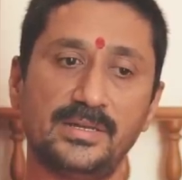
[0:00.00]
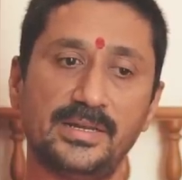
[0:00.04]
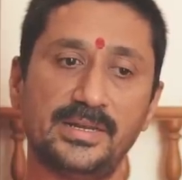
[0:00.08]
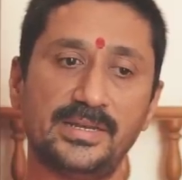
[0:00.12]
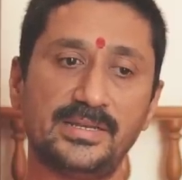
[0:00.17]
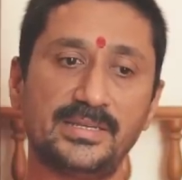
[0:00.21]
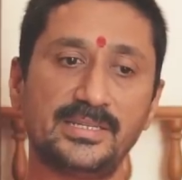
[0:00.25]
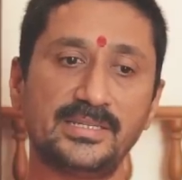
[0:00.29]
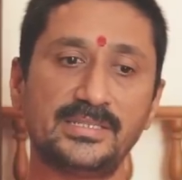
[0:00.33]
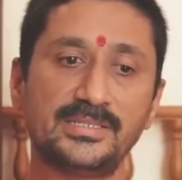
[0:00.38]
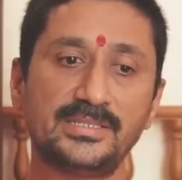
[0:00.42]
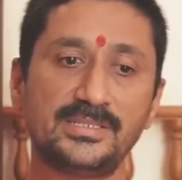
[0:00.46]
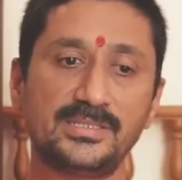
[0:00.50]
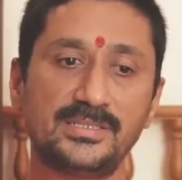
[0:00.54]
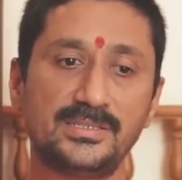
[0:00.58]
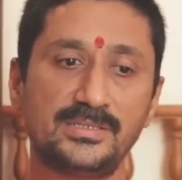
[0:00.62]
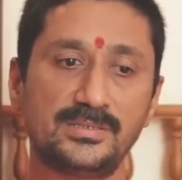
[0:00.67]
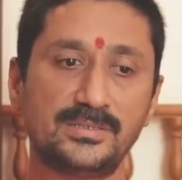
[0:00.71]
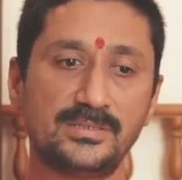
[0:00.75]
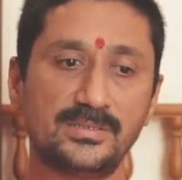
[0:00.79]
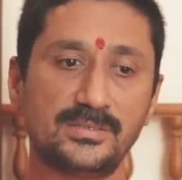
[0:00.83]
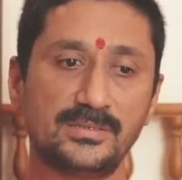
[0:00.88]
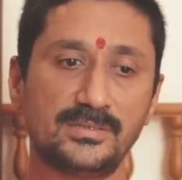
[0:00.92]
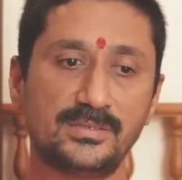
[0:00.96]
It
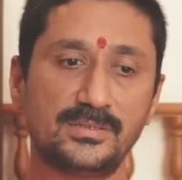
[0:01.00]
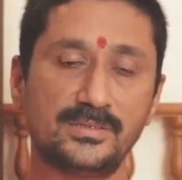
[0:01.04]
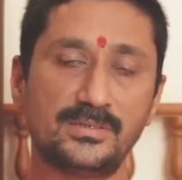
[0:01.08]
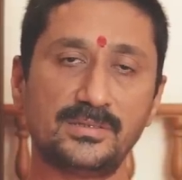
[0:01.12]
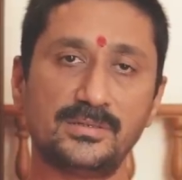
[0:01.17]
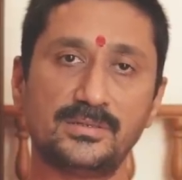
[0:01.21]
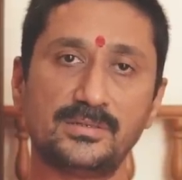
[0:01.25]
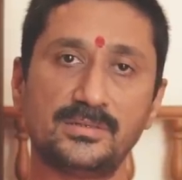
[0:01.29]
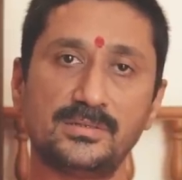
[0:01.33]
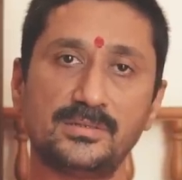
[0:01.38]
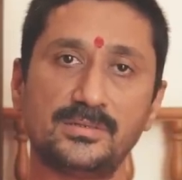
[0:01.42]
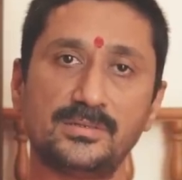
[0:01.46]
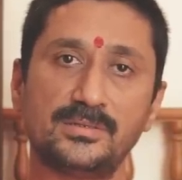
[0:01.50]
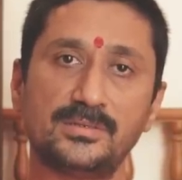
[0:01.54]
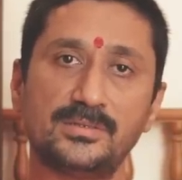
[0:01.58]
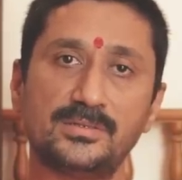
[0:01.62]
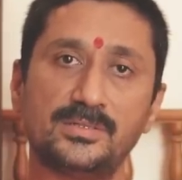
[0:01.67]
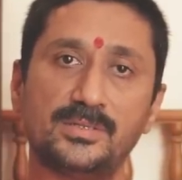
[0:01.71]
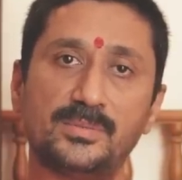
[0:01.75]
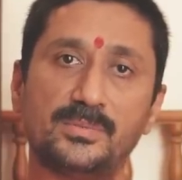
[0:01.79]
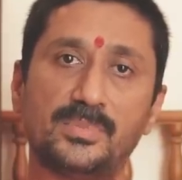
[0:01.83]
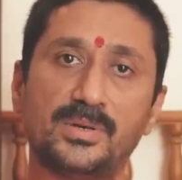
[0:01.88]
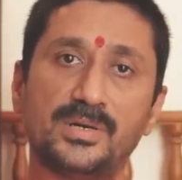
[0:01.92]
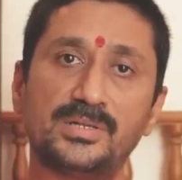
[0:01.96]
is
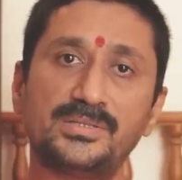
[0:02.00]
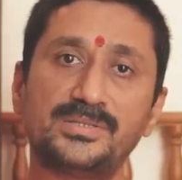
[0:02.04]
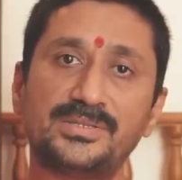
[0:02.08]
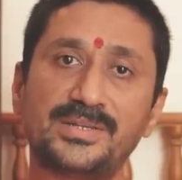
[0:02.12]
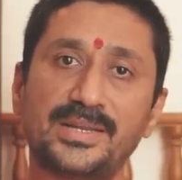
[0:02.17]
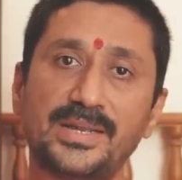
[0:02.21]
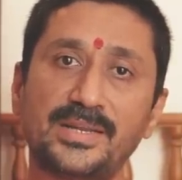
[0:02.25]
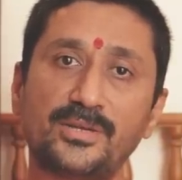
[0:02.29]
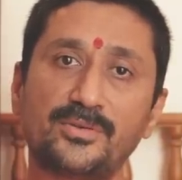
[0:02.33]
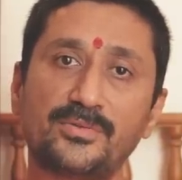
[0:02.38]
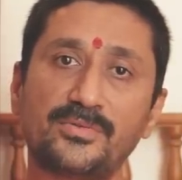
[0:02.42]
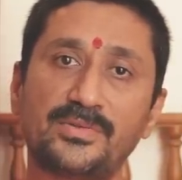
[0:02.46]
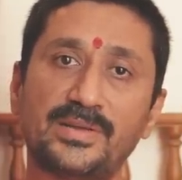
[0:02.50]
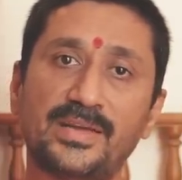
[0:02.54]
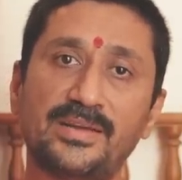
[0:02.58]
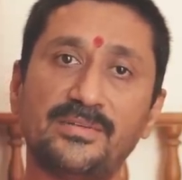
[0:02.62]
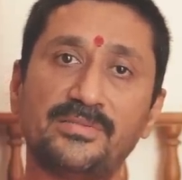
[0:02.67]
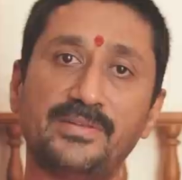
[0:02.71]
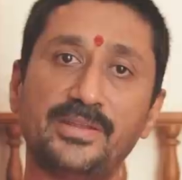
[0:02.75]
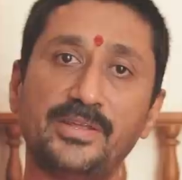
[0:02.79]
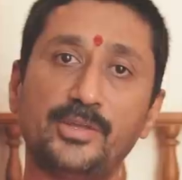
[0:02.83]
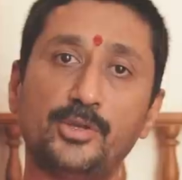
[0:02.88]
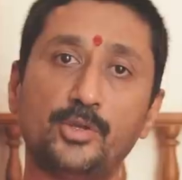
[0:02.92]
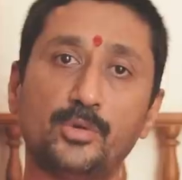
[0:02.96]
the birthright of
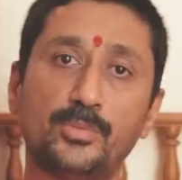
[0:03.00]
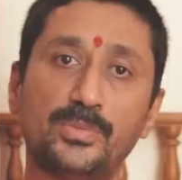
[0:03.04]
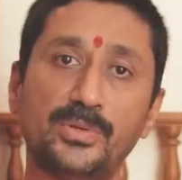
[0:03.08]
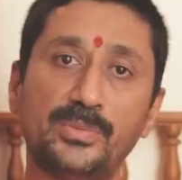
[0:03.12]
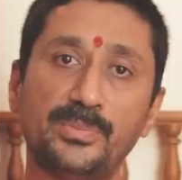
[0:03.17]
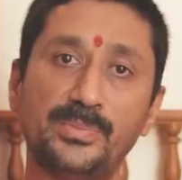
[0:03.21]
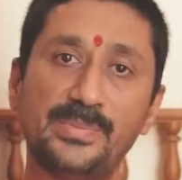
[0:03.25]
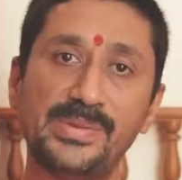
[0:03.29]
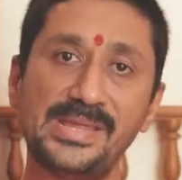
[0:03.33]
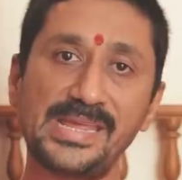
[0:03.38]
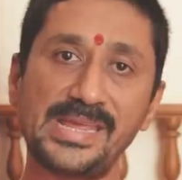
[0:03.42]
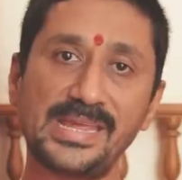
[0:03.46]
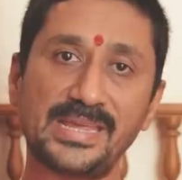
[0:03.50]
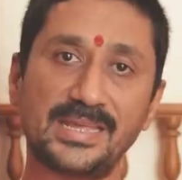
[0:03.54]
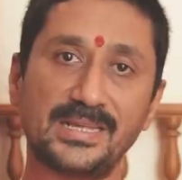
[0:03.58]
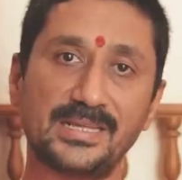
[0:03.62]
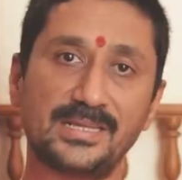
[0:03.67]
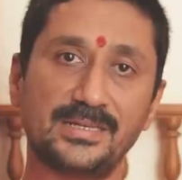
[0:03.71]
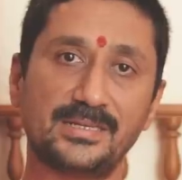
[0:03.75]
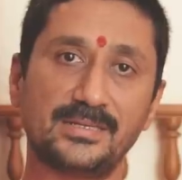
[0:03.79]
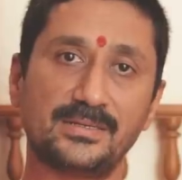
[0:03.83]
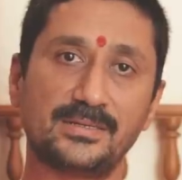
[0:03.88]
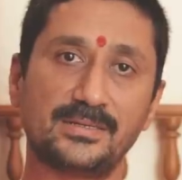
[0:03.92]
every human being.